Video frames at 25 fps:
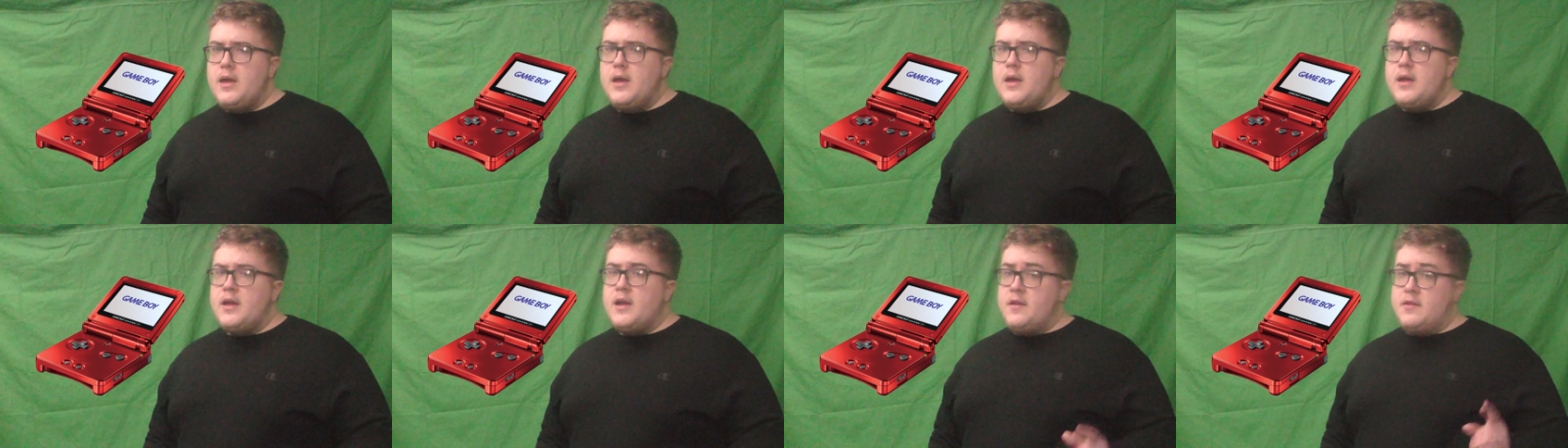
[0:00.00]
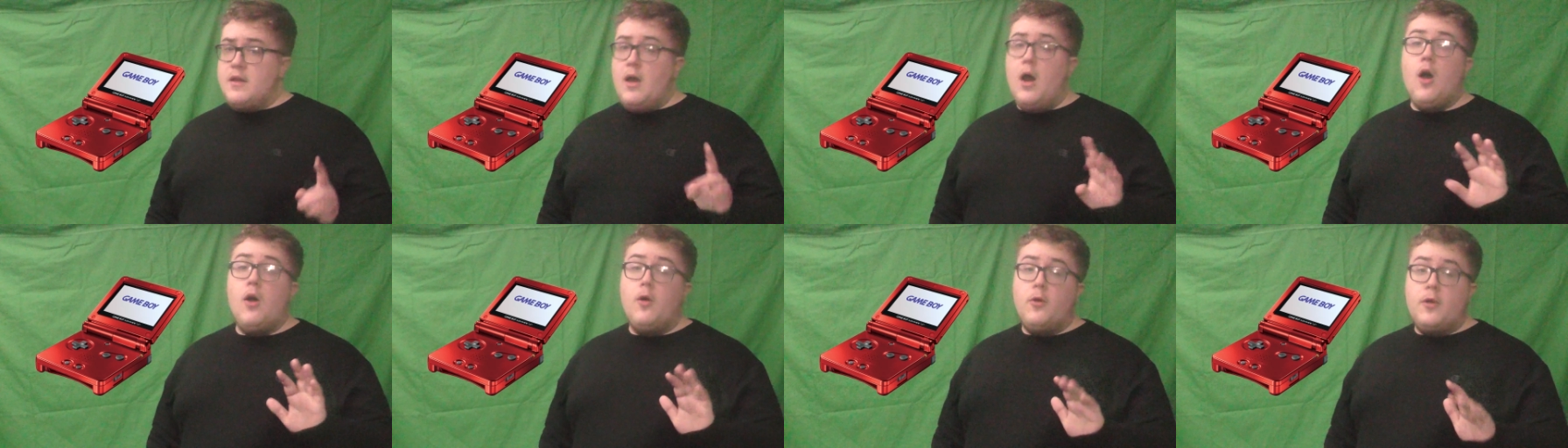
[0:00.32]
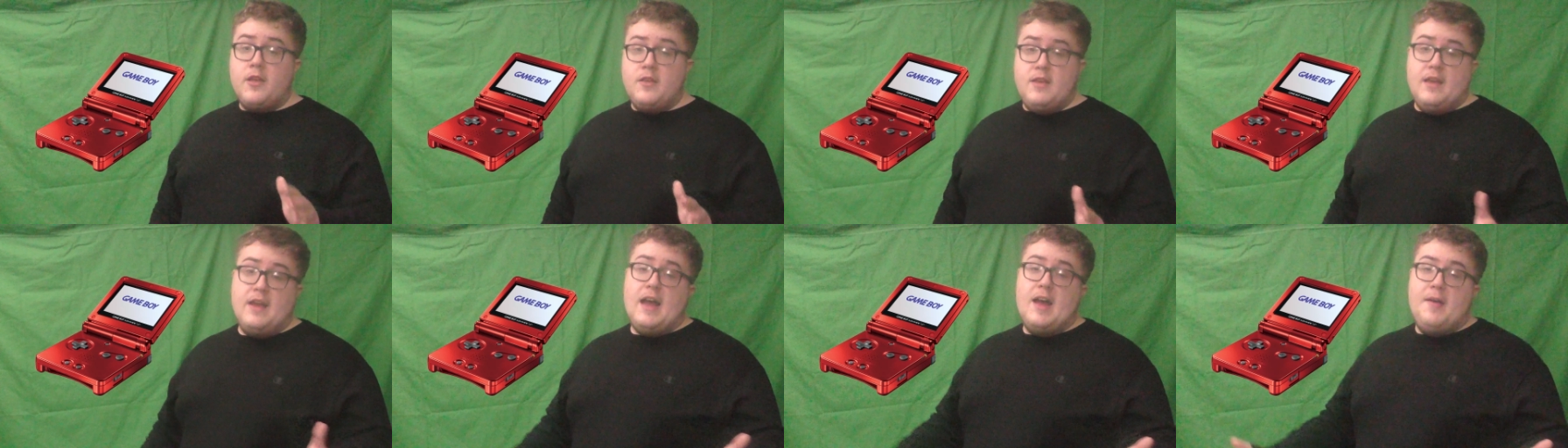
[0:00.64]

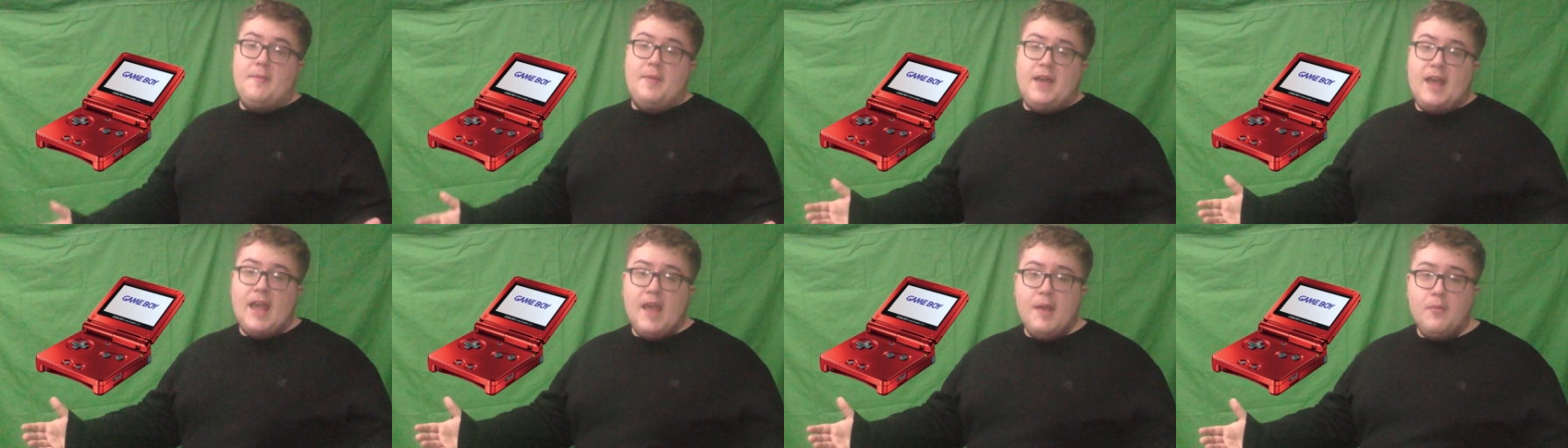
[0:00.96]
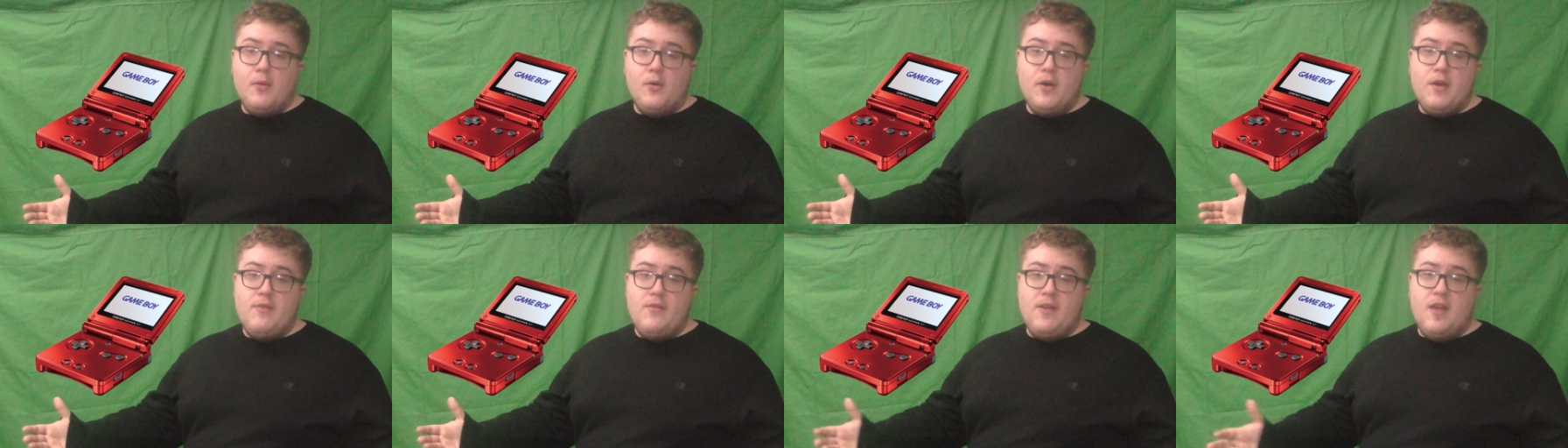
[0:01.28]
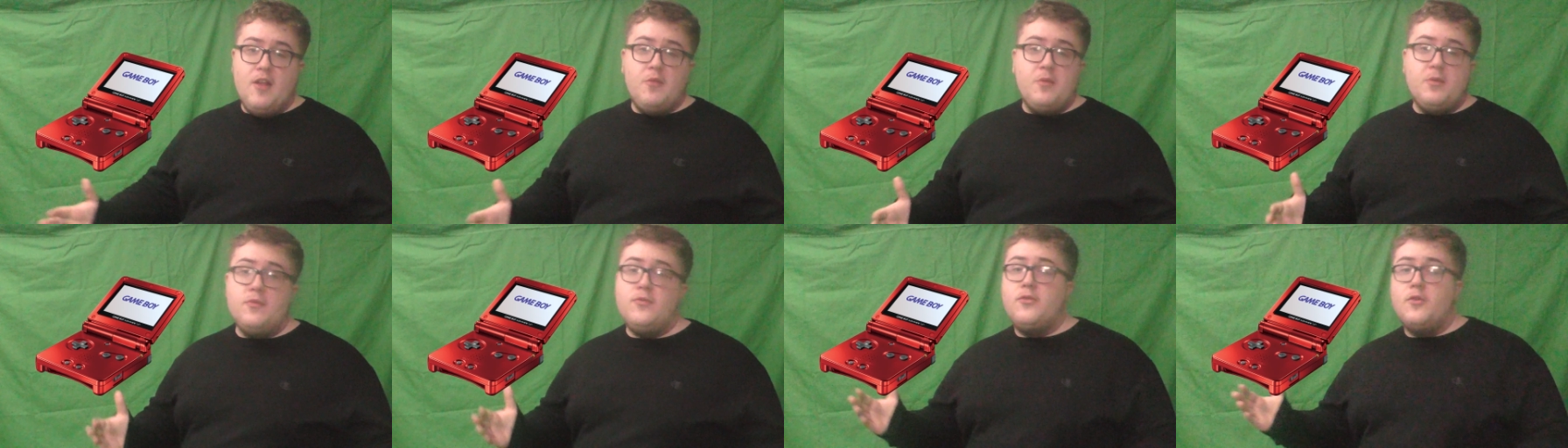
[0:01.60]
Because I got my Game Boy
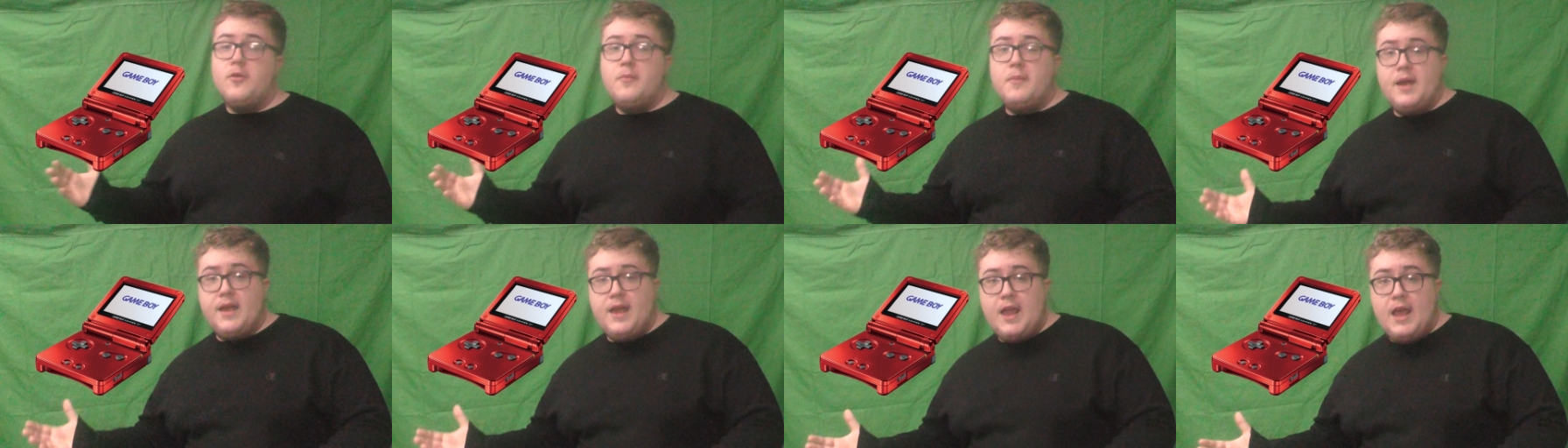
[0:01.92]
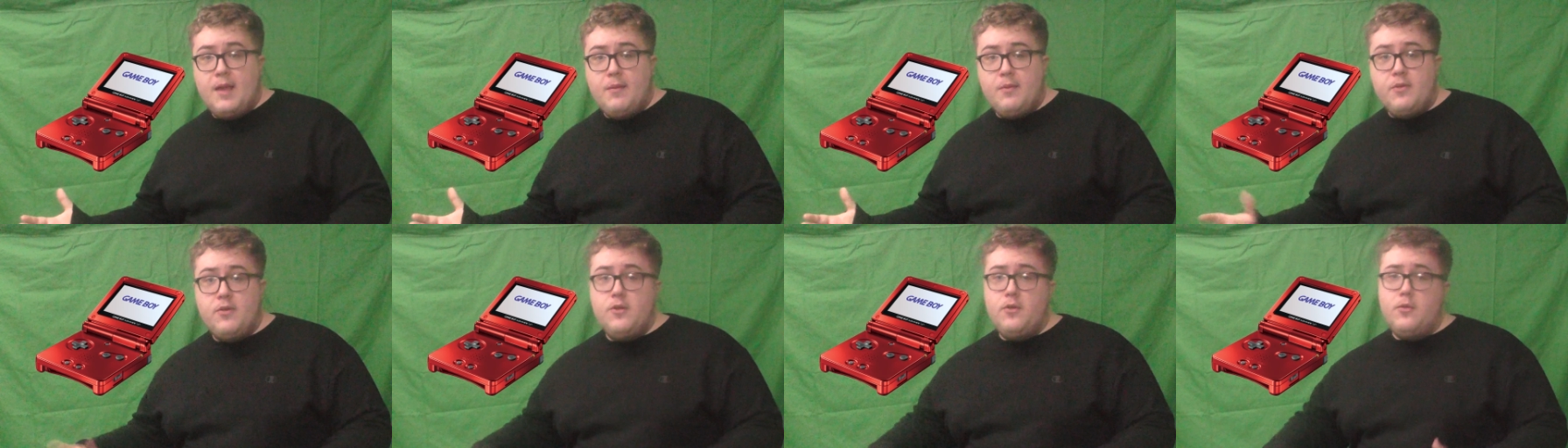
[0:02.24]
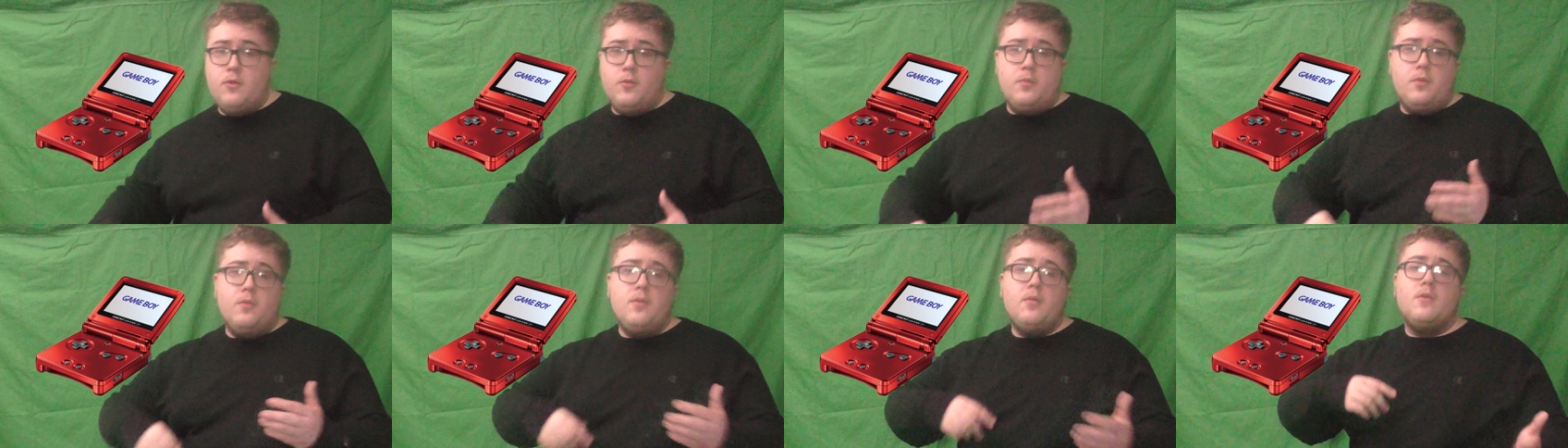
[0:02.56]
Advance before my
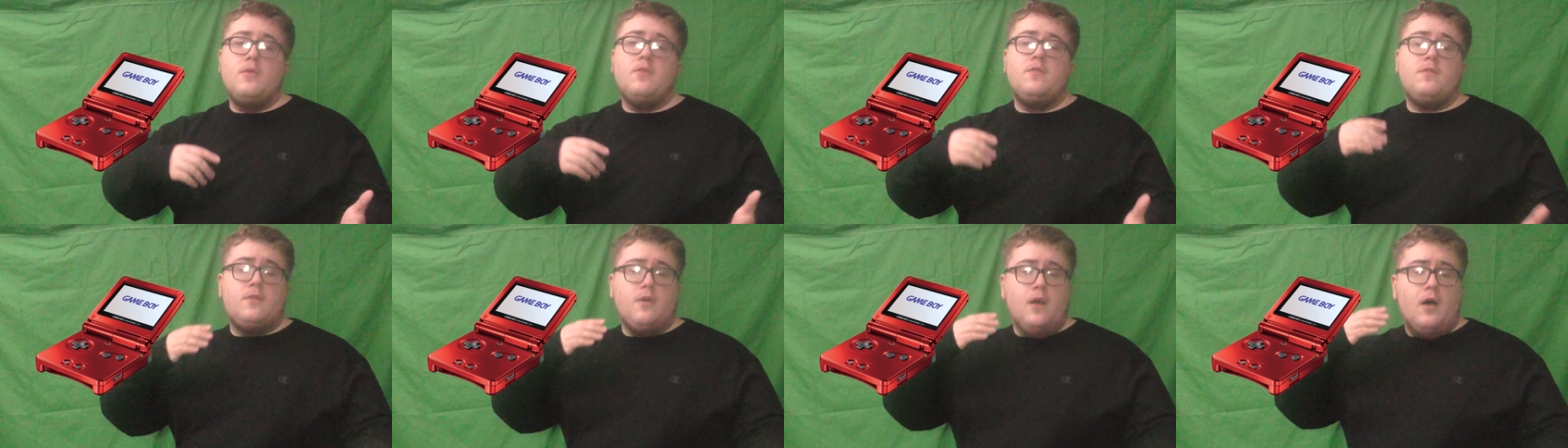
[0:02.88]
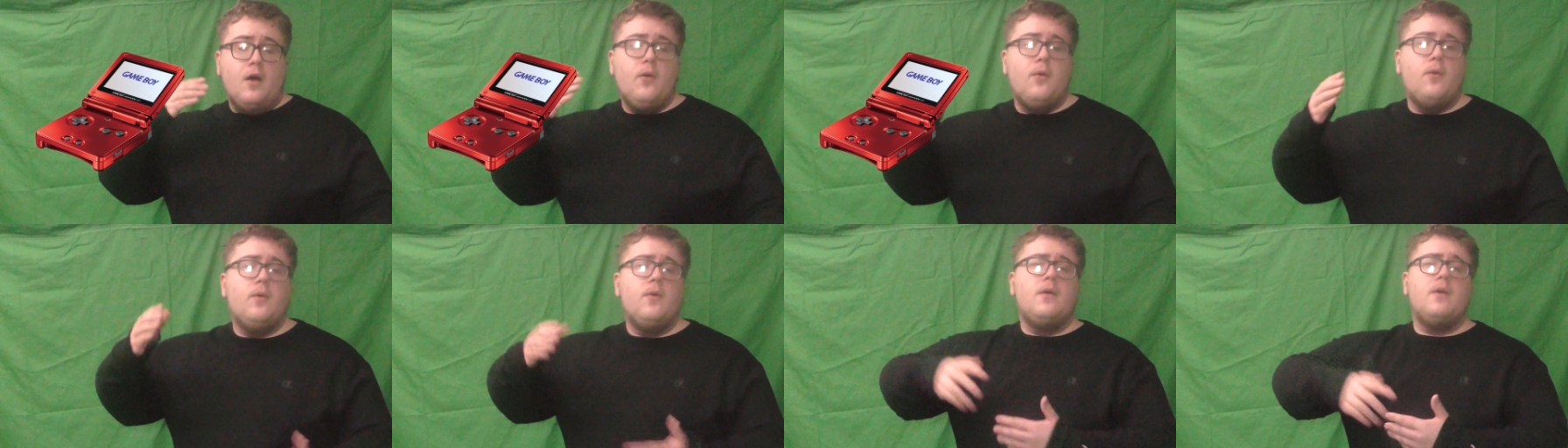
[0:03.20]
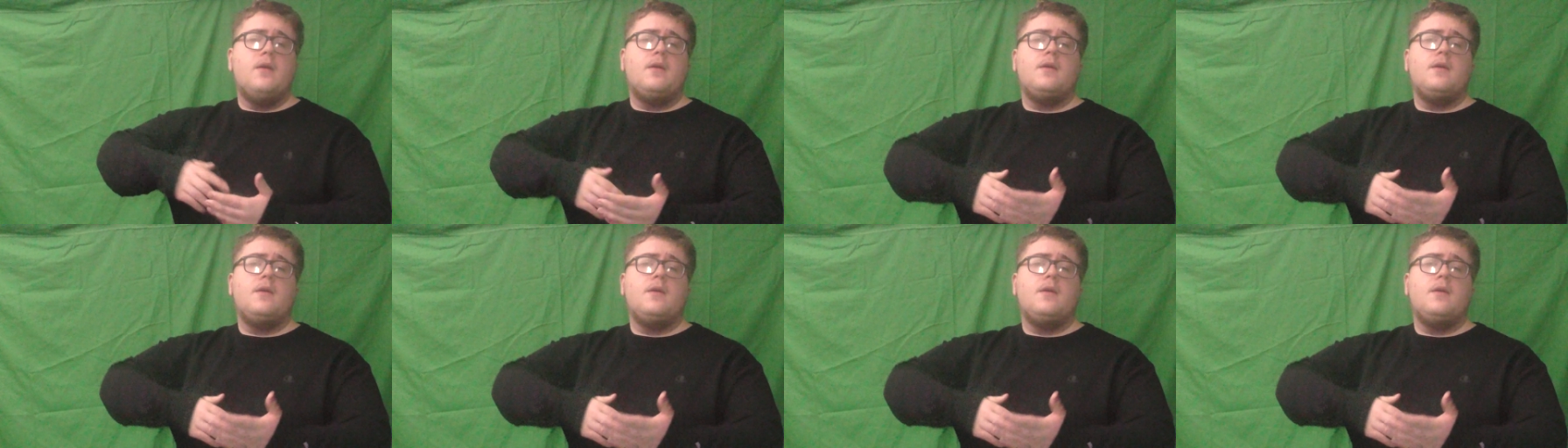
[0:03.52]
GameCube, so.